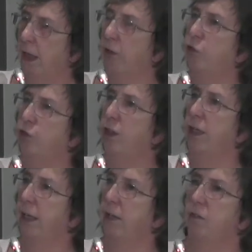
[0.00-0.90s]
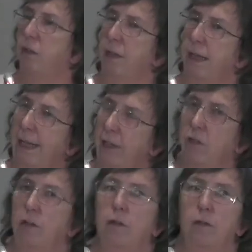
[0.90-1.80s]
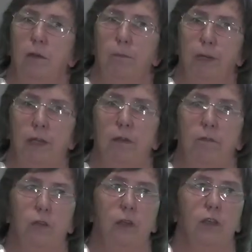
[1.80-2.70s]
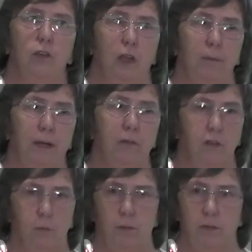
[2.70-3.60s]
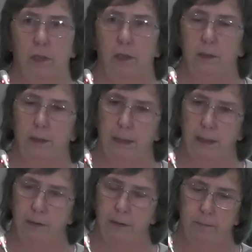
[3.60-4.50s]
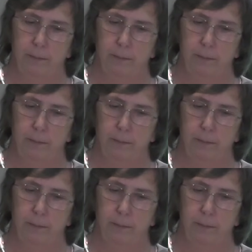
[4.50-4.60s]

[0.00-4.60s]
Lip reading: And she has an excellent breadth of knowledge about this particular area.